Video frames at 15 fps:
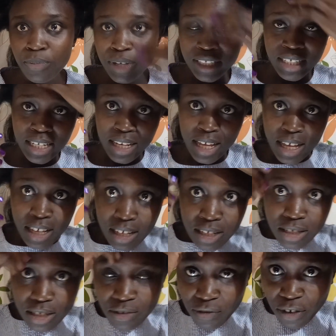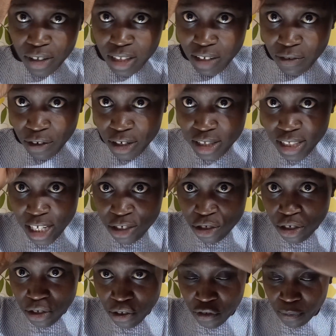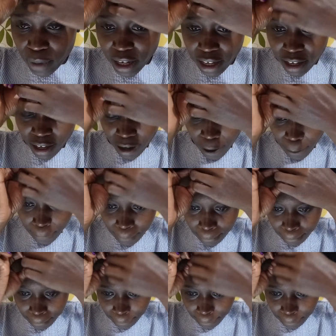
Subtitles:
no big deal. For the front section of my hair,